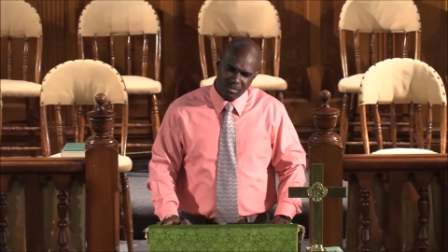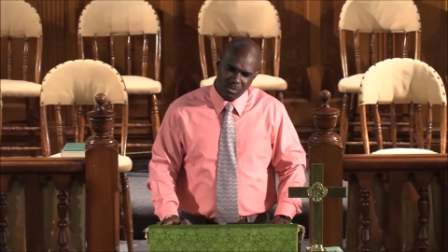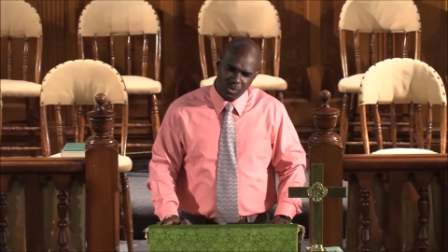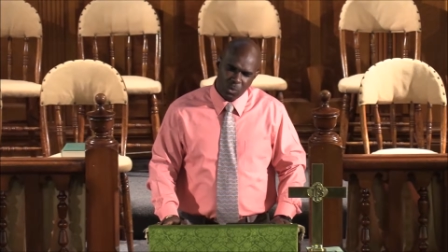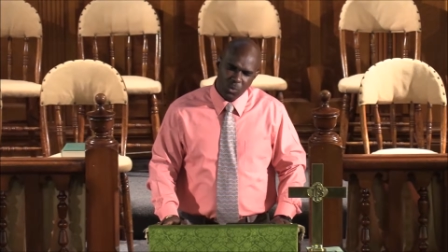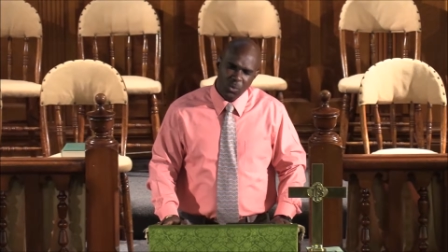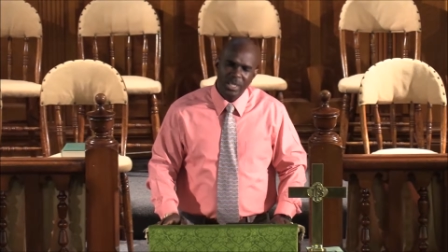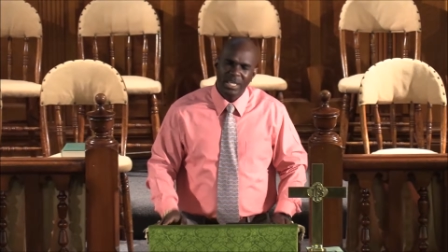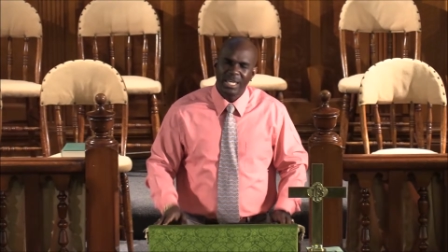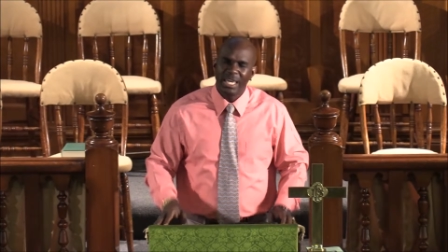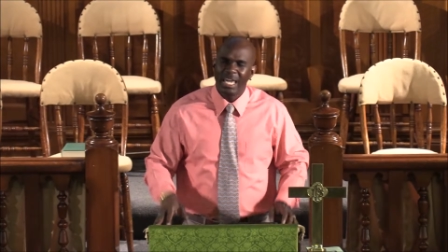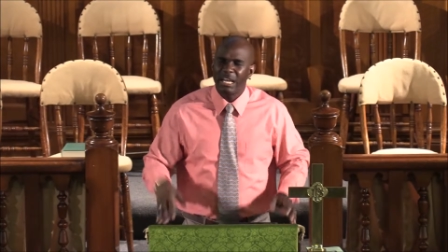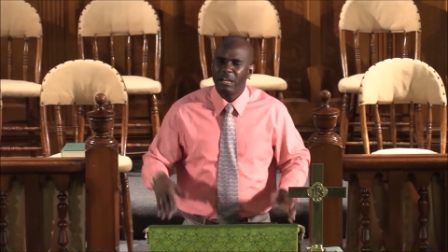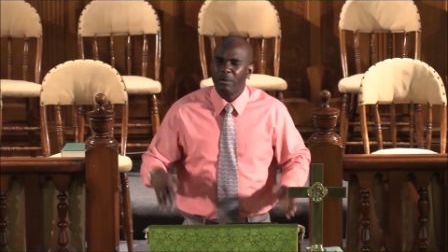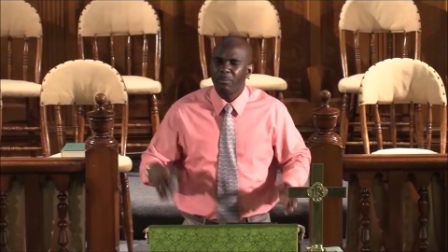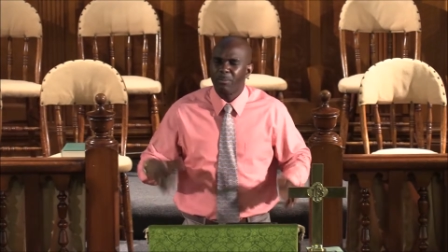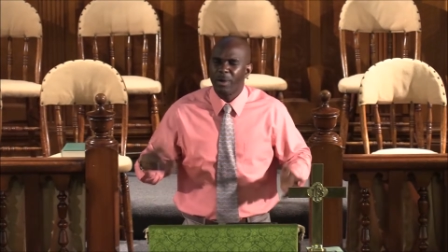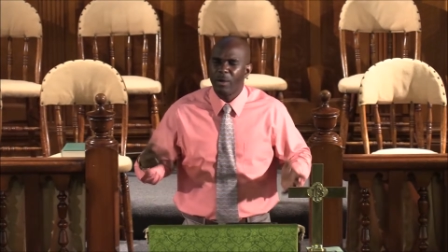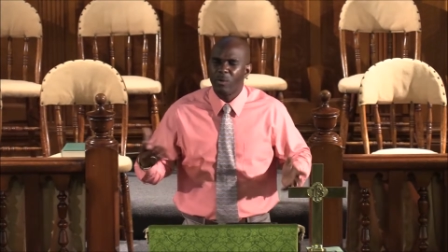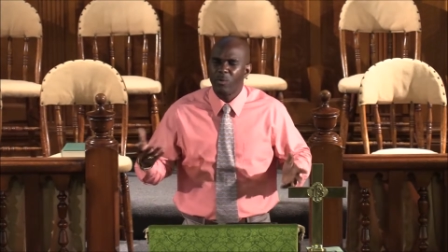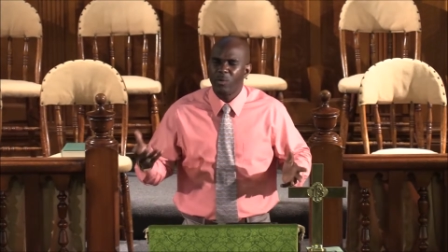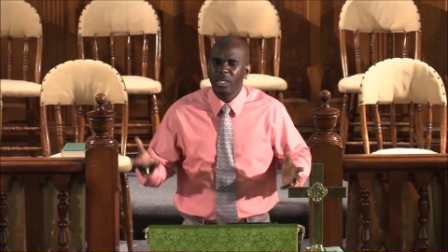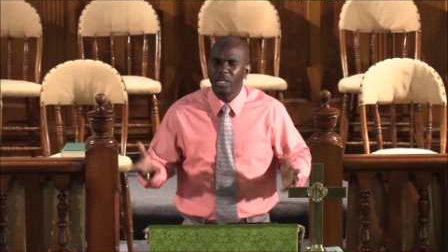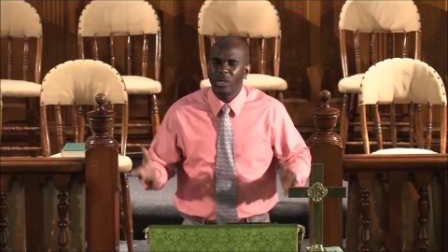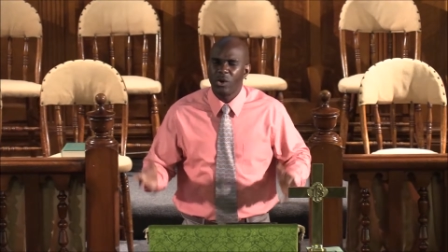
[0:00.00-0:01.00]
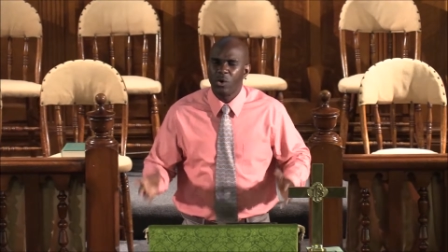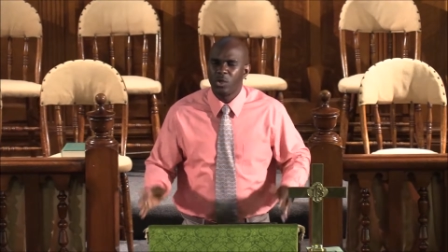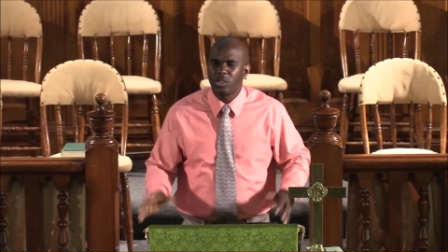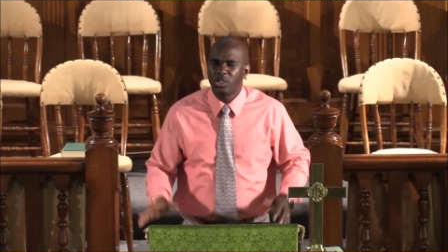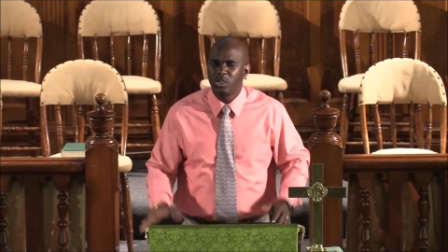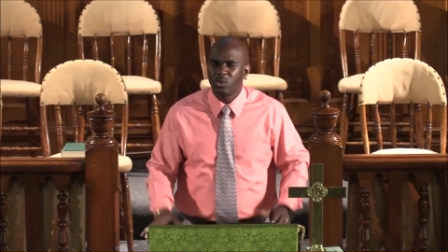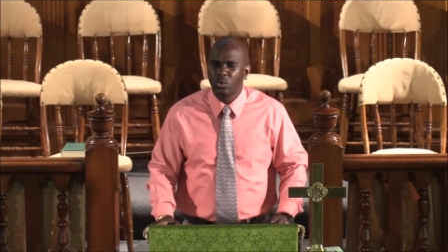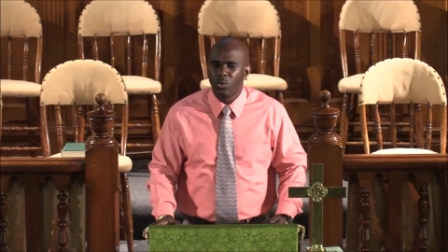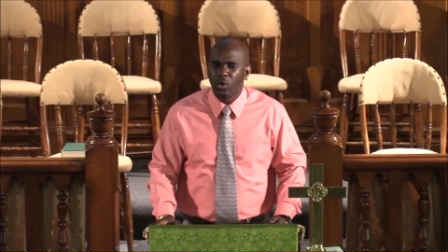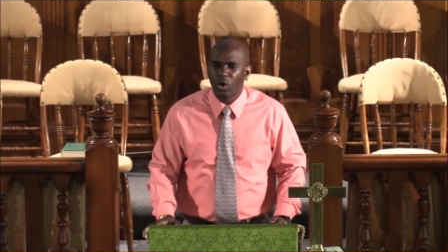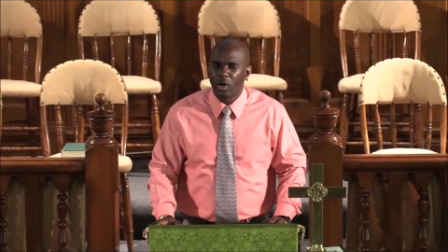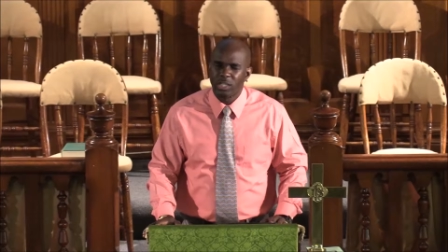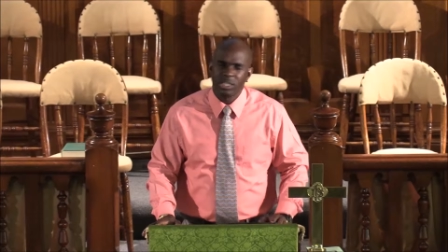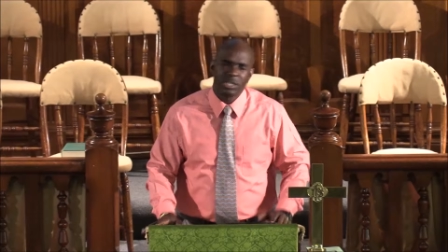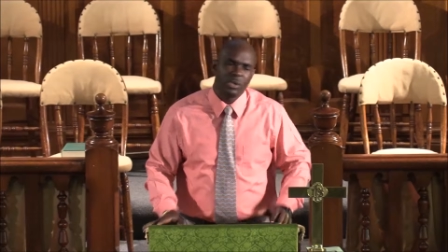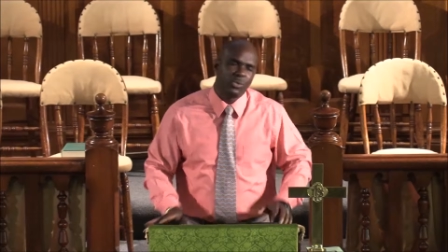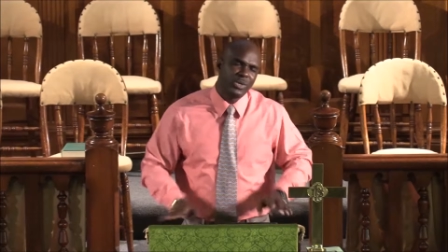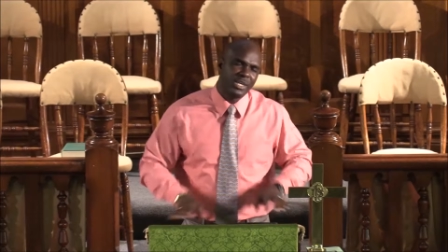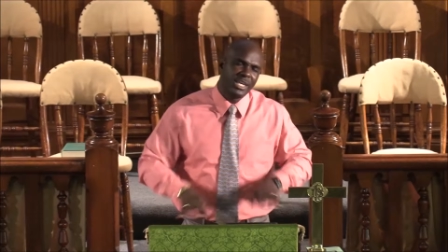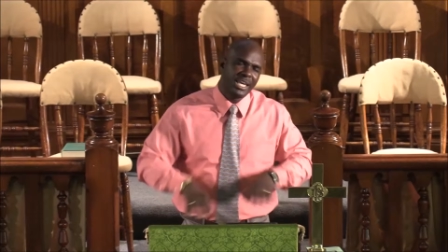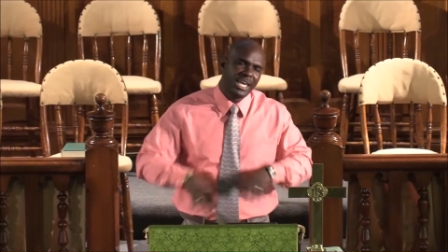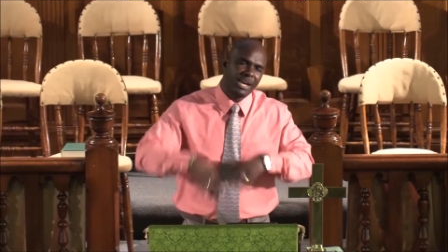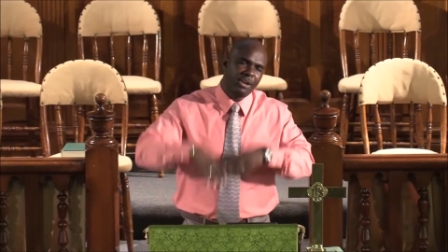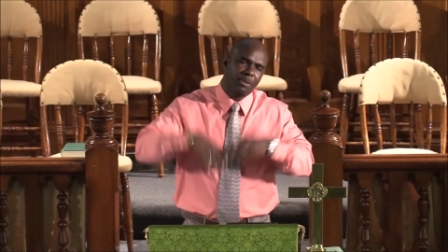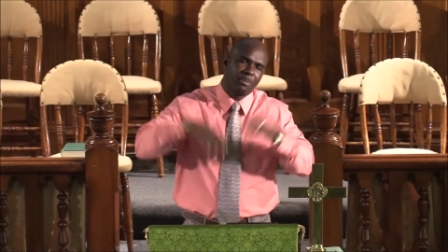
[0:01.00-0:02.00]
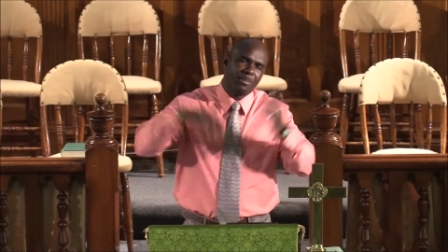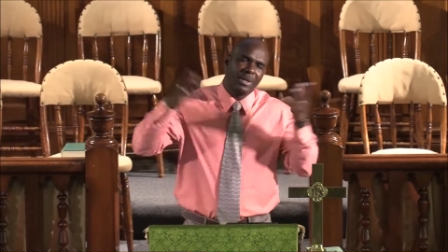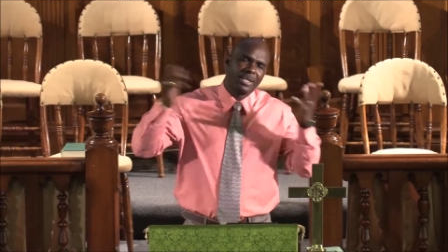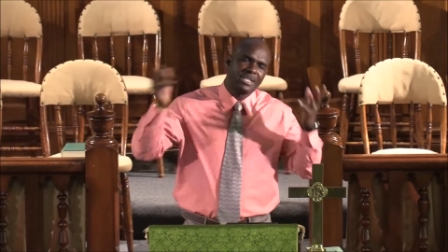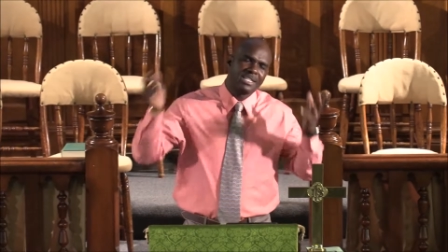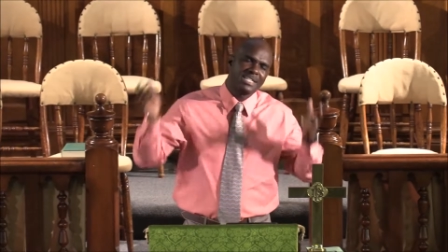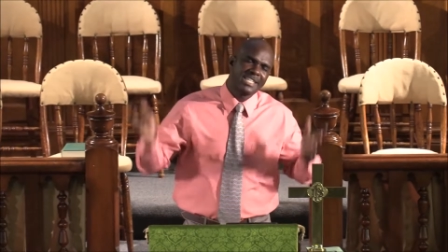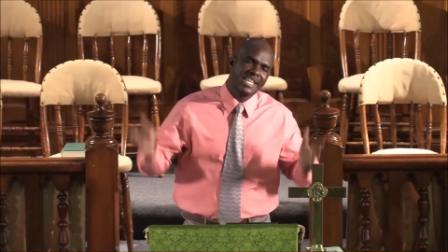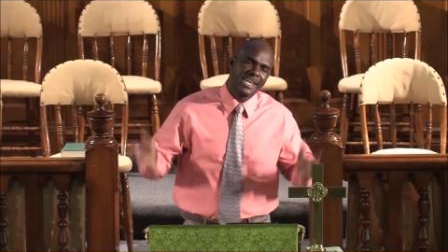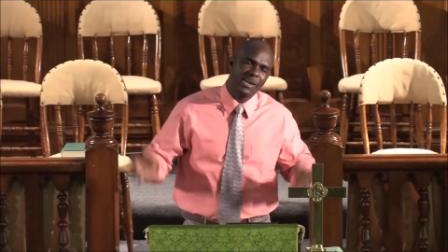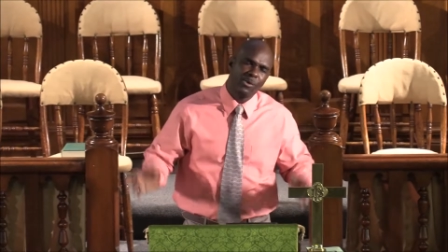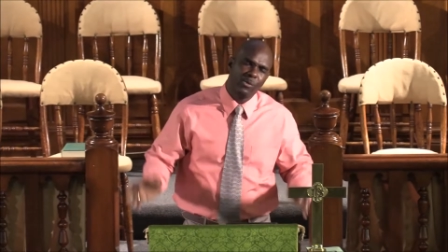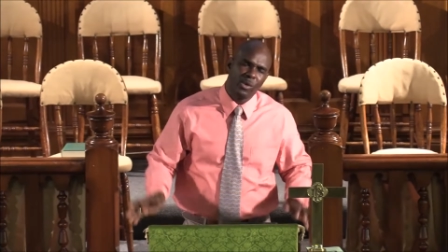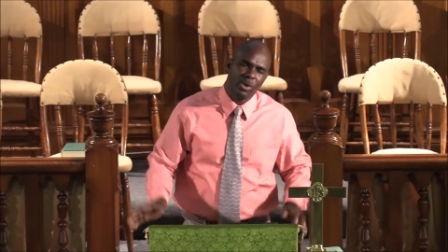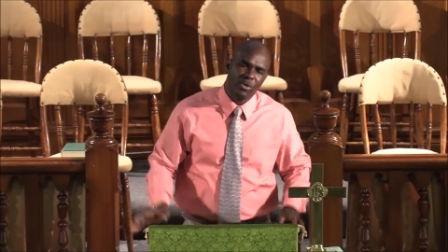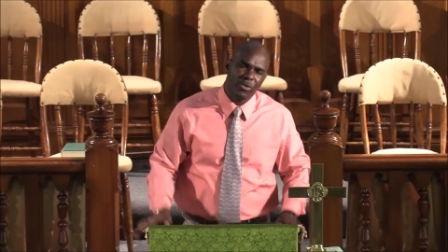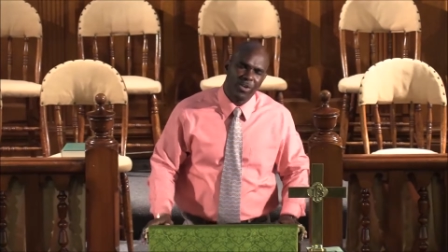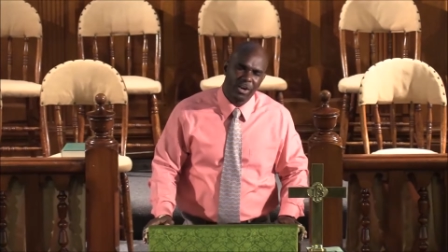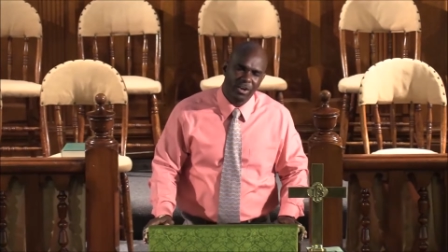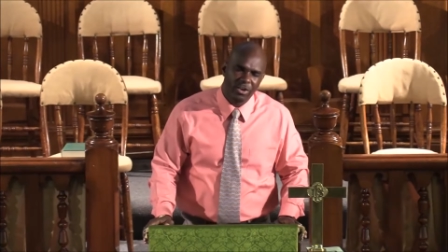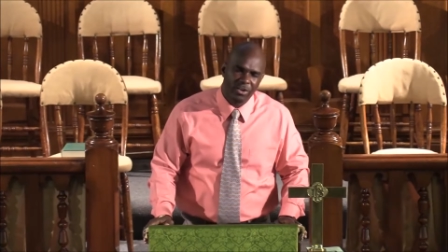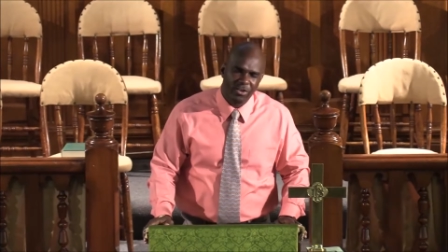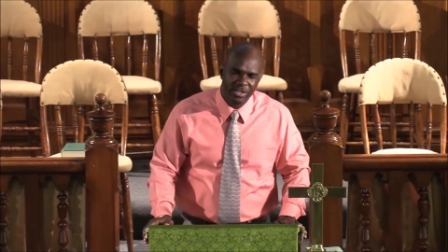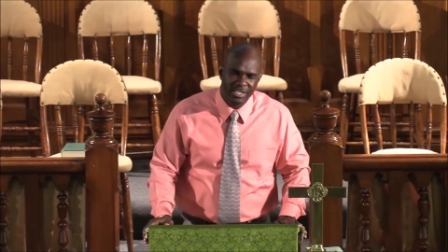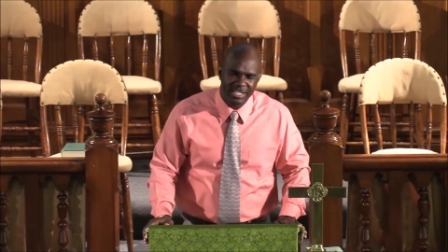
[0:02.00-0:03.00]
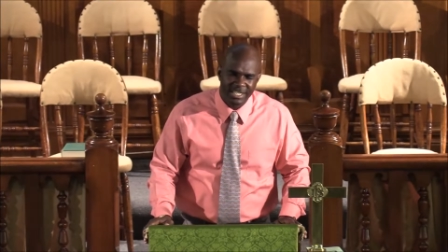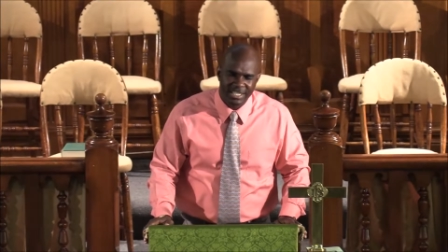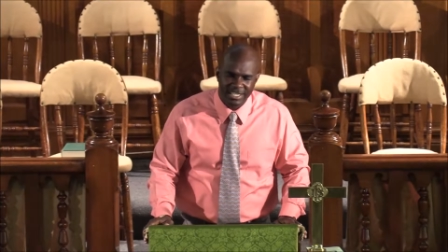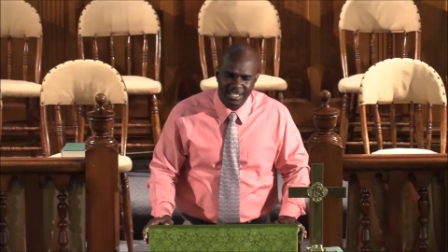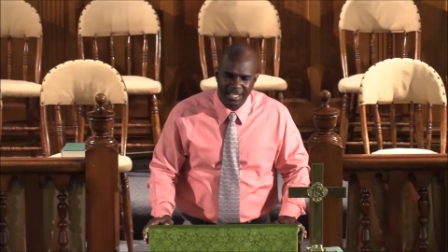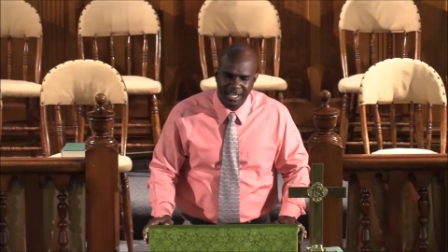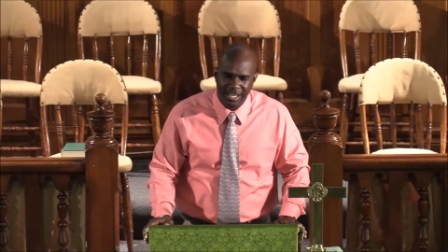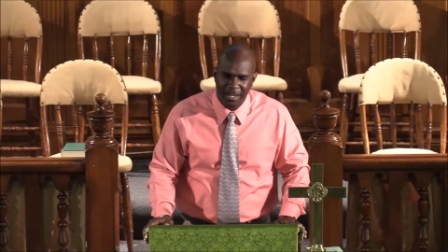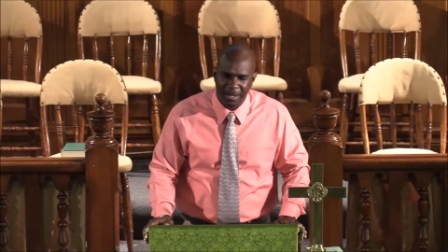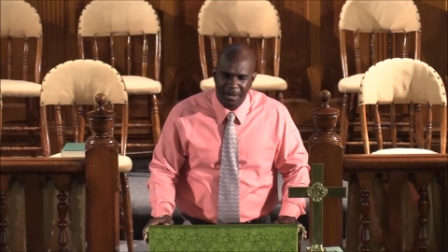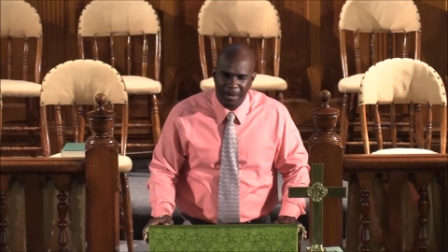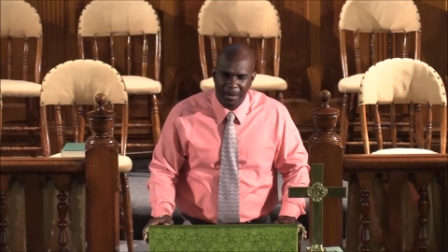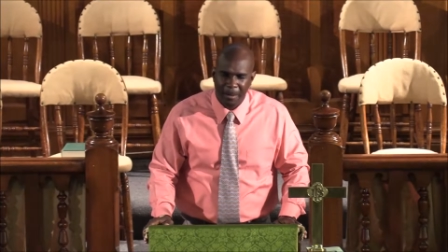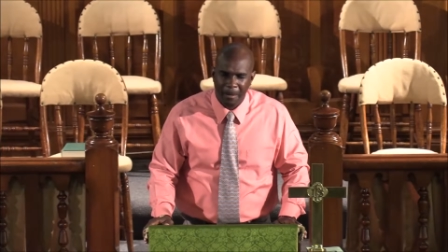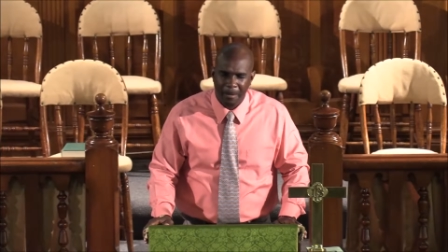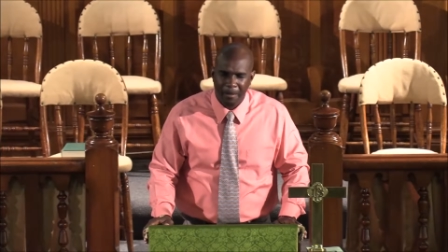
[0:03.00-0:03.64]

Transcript: We get up and we go to work, so we get up and say we're a Christian.